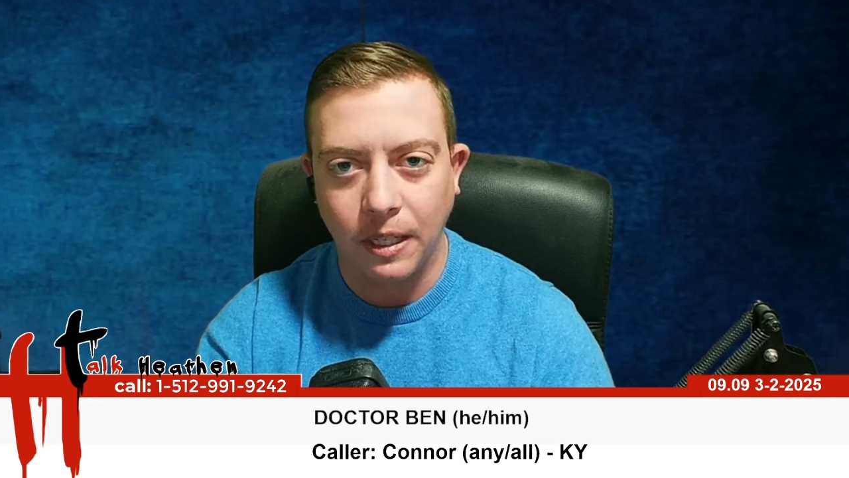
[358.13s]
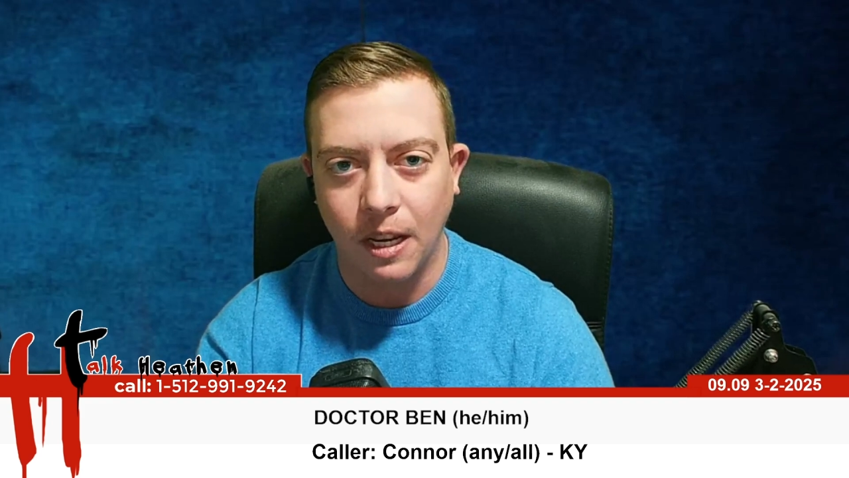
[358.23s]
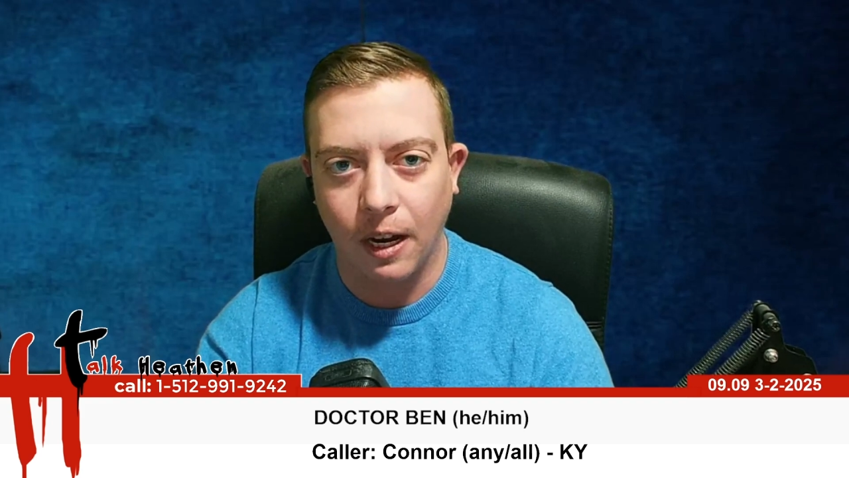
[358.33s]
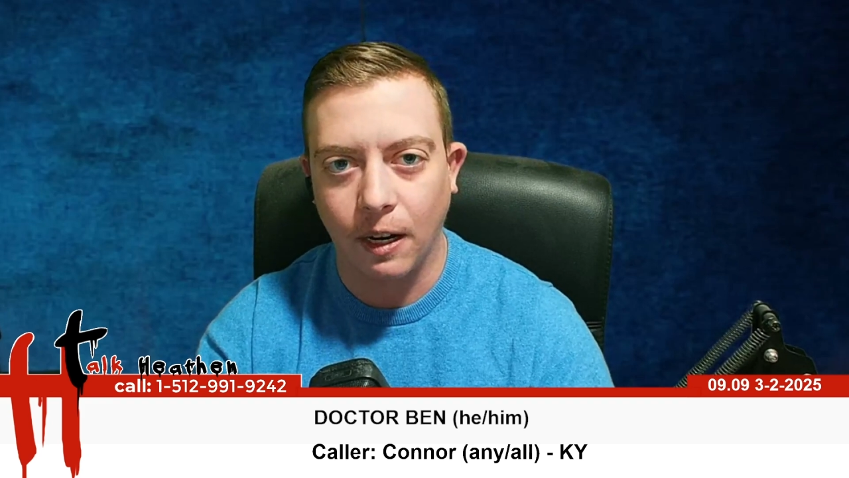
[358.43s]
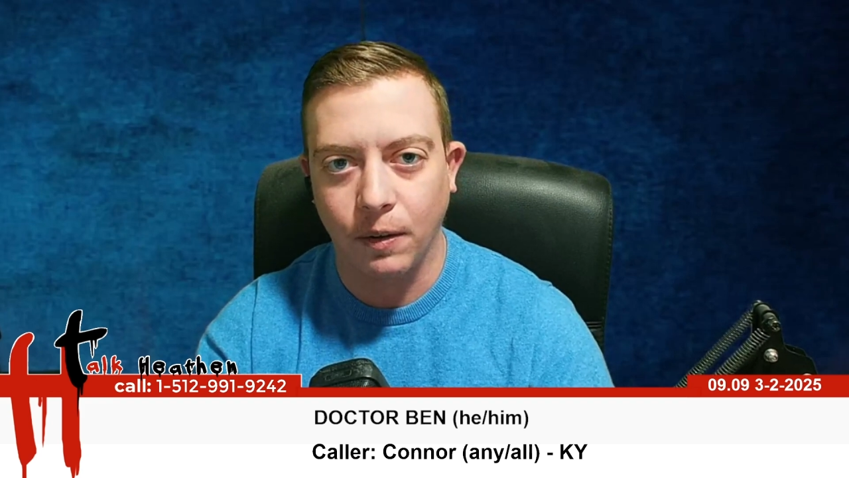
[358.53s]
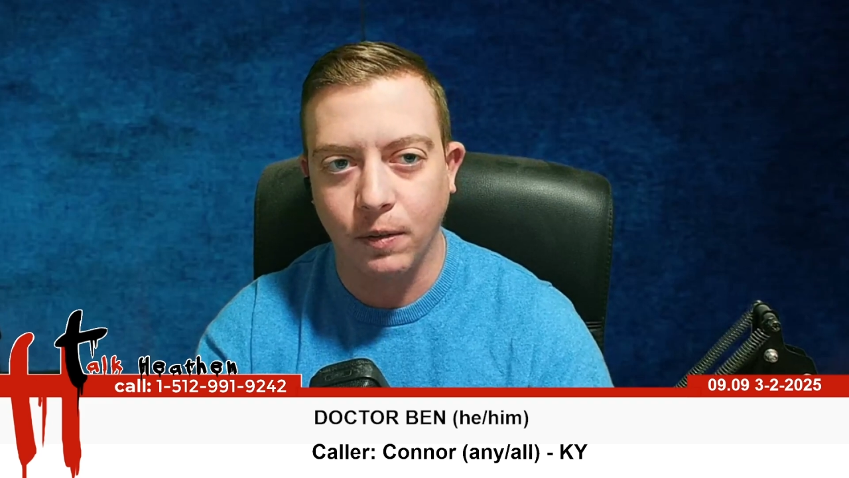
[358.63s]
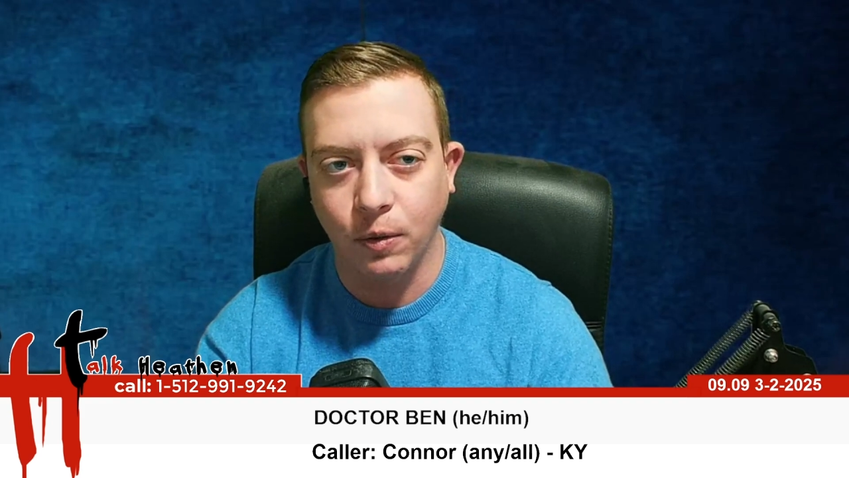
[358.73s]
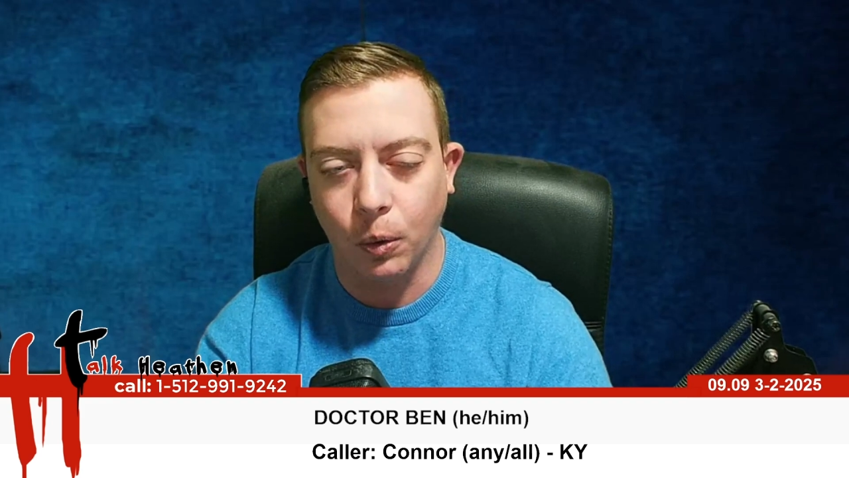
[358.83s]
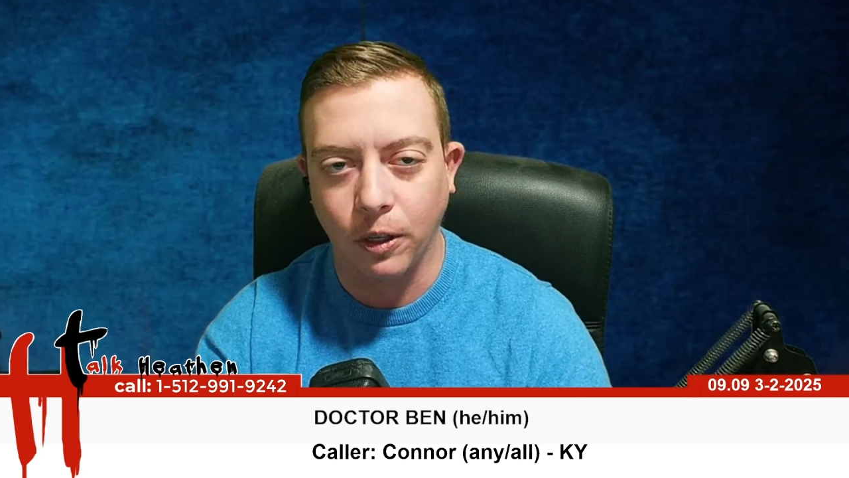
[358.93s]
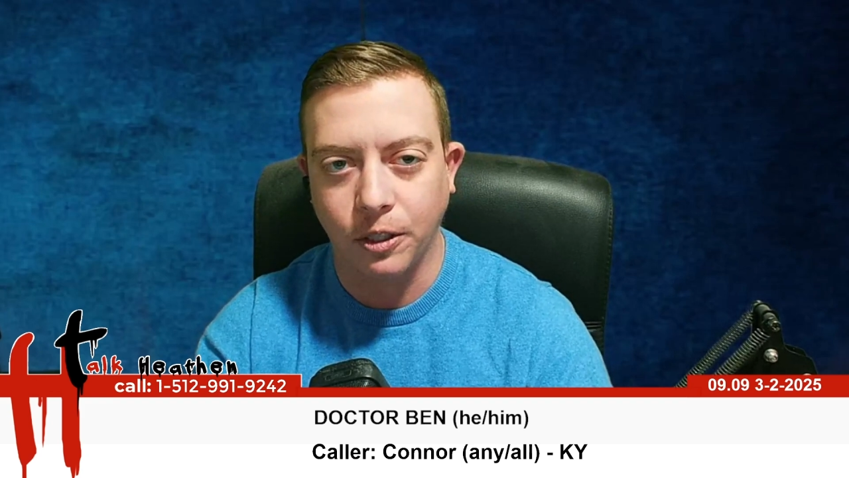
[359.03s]
say
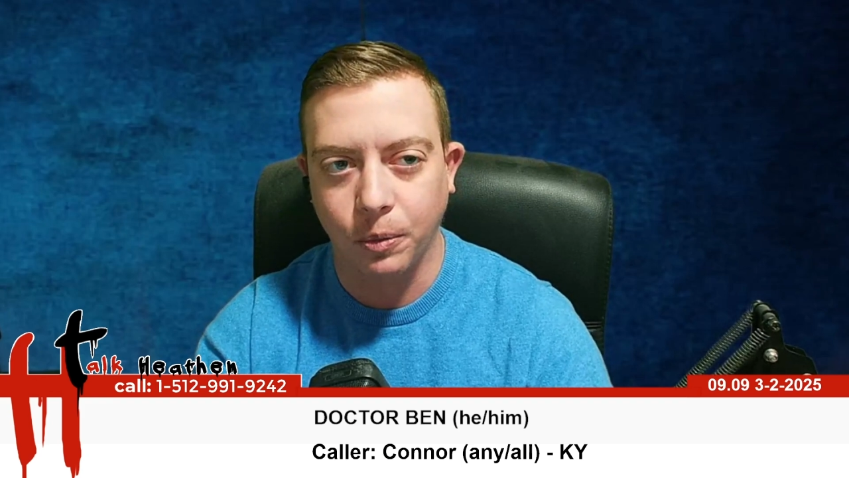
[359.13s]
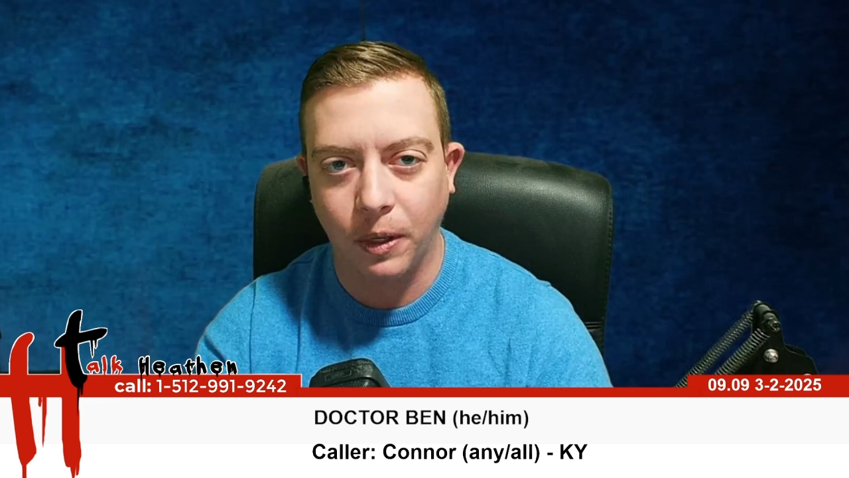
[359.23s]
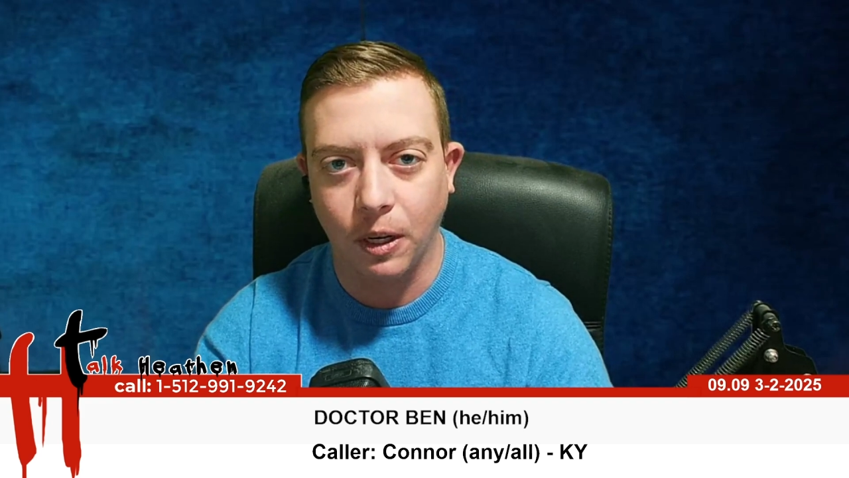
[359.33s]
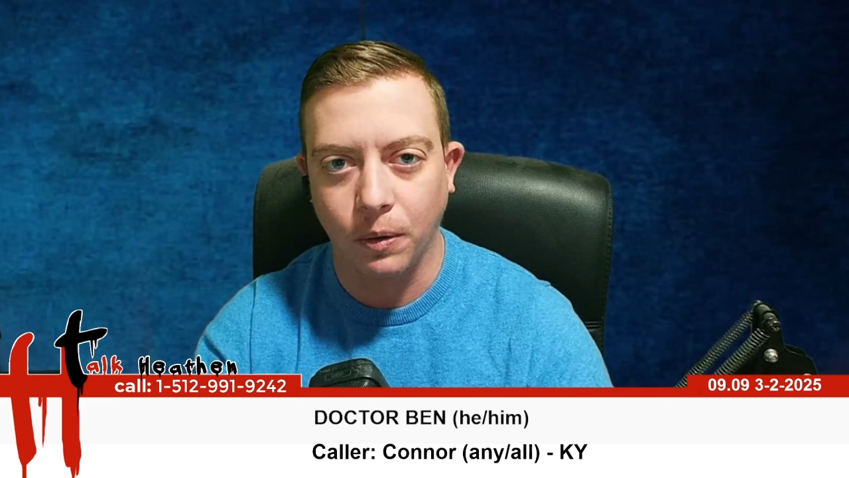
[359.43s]
enforce, we don't